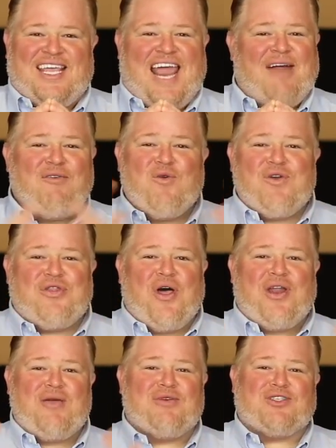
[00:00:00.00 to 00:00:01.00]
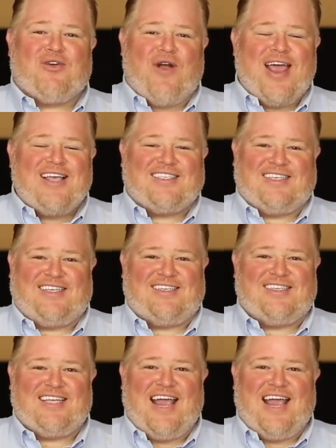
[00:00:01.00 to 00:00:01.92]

everyone thought he was crazy.